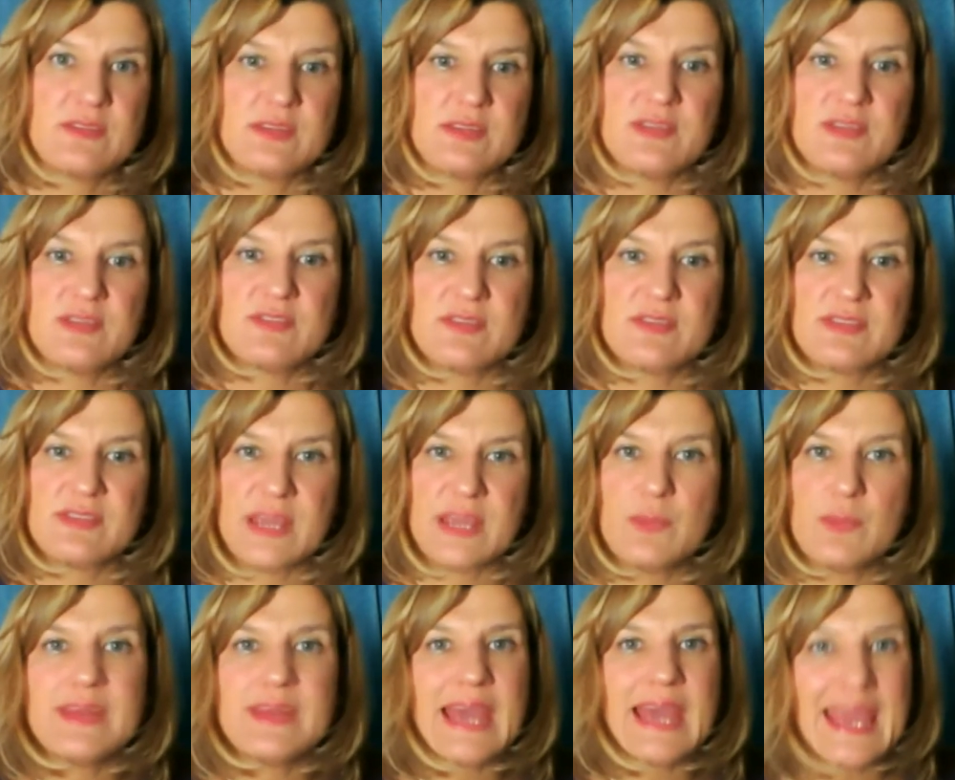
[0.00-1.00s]
It's the same
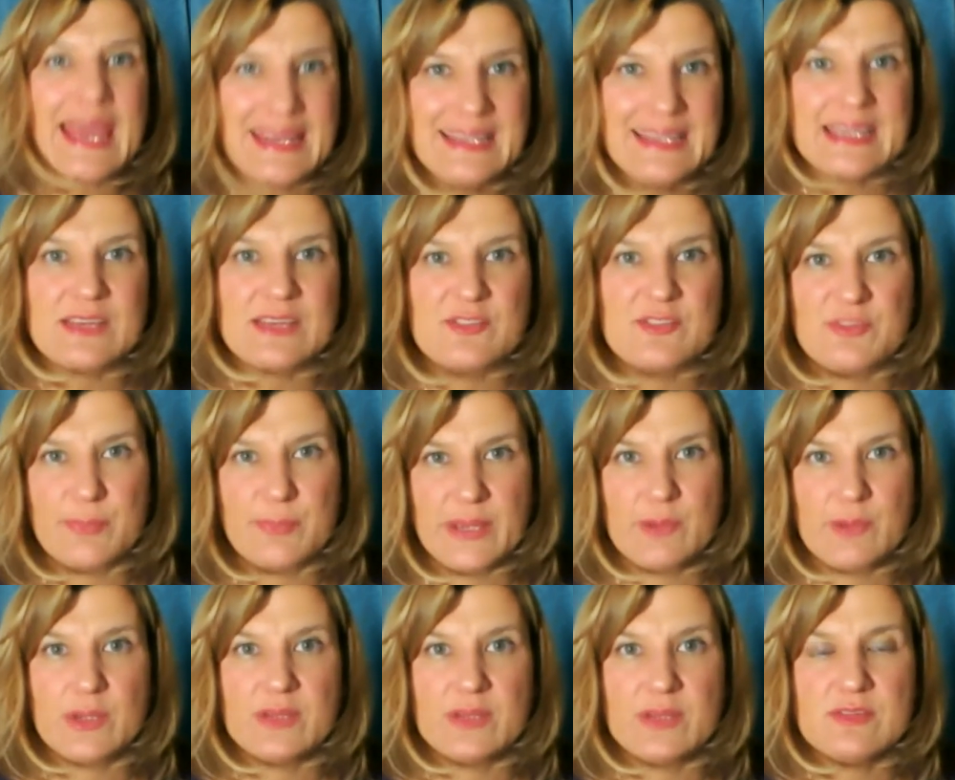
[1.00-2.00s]
with any
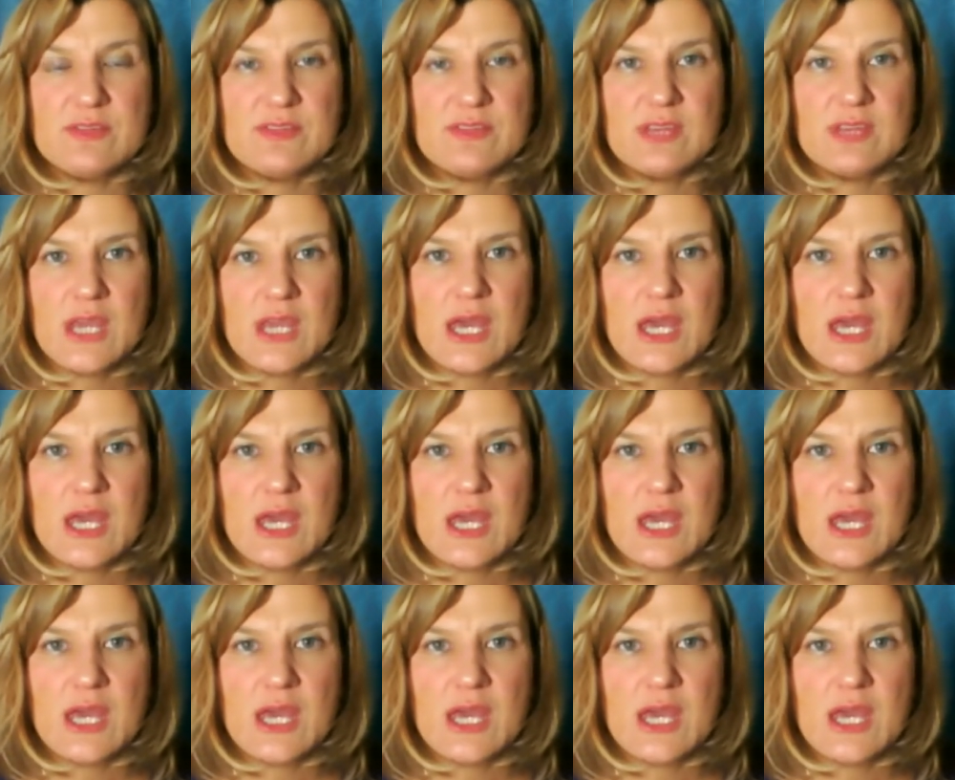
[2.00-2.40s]
experience.